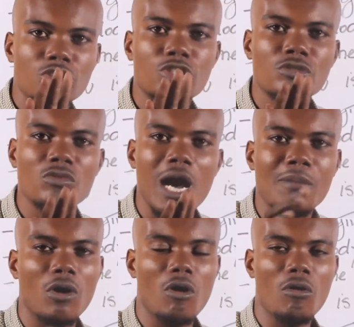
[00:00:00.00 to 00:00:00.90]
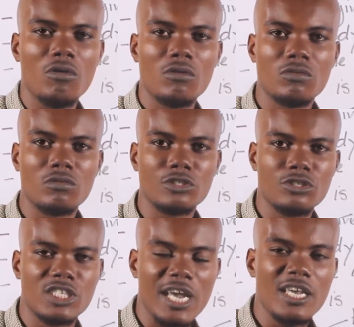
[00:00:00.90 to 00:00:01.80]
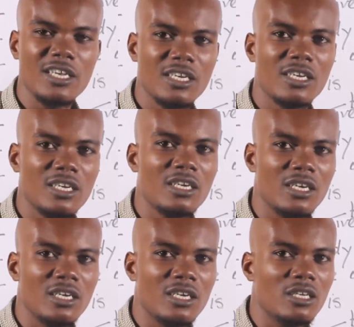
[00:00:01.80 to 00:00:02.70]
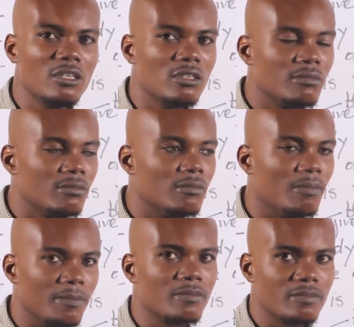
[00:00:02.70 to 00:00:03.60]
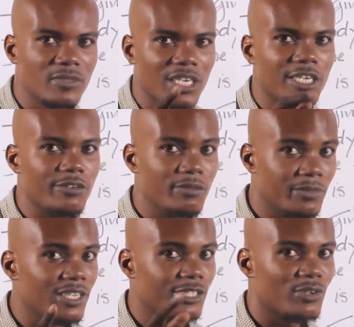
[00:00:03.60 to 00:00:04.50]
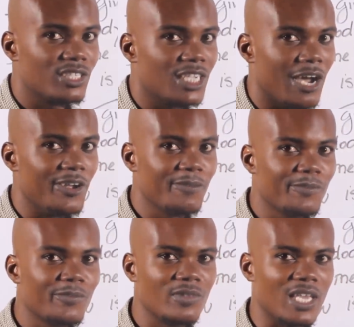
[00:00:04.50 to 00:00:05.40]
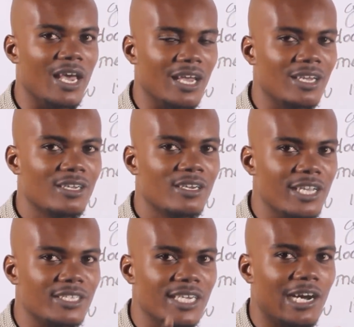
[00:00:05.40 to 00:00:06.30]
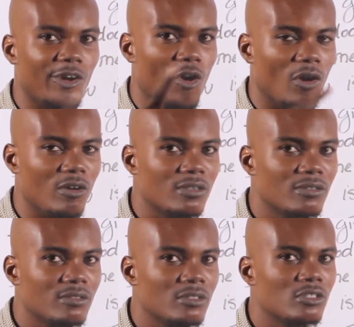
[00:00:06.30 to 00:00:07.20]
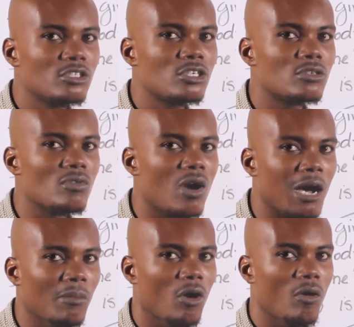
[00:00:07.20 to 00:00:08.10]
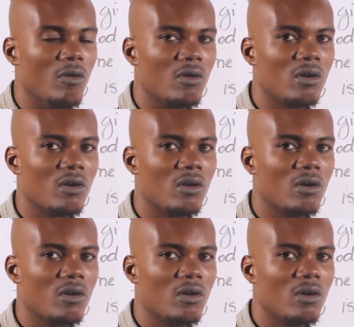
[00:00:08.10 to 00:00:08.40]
Trouble. What you say? Mm, that is, that is what they are. Yeah. Essayez encore. Trouble.